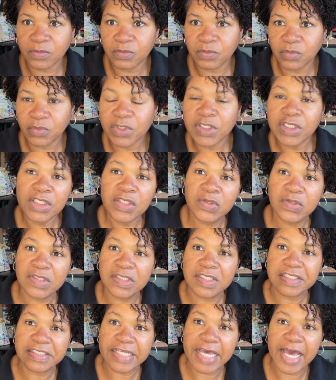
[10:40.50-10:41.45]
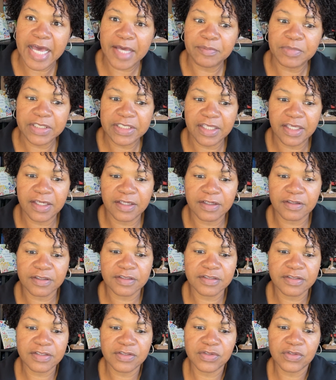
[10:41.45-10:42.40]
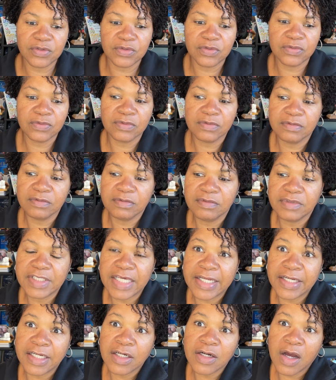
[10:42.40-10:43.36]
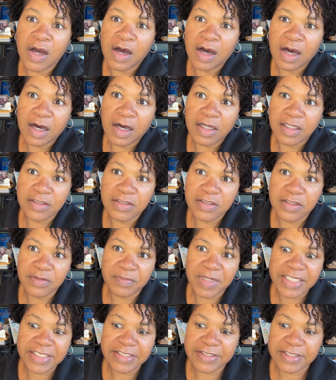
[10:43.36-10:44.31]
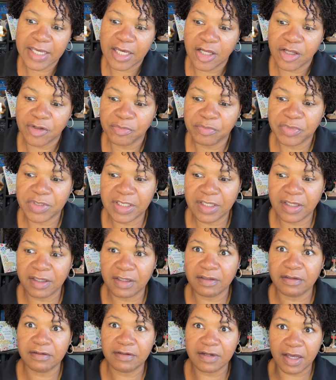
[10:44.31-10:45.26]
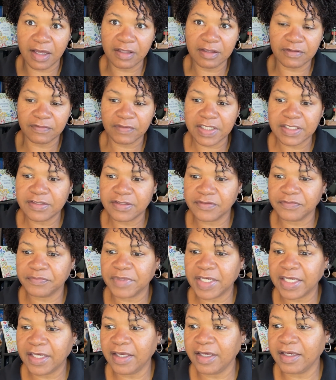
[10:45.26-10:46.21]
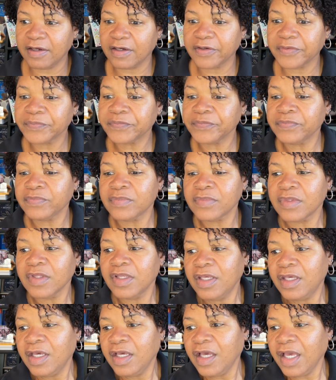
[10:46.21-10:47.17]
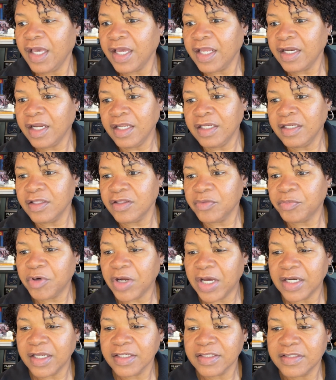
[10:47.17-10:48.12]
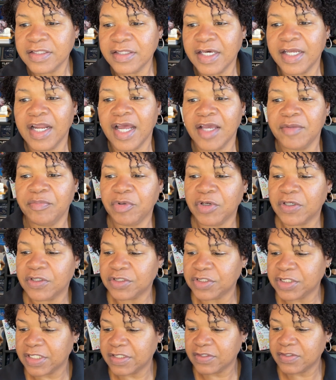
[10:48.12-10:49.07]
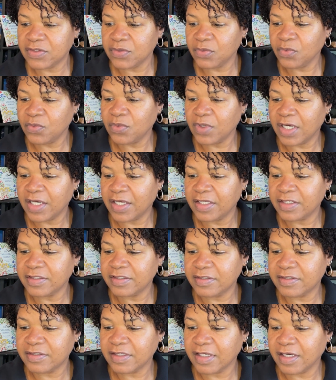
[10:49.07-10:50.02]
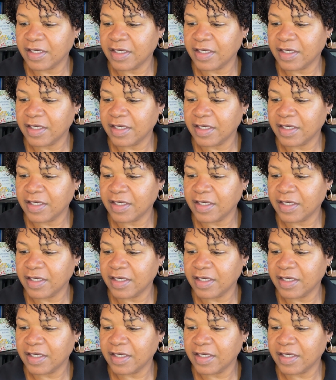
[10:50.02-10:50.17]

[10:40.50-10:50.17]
we'll use this applicator to get it onto my scalp and not the rest of my hair. And another product that I purchased was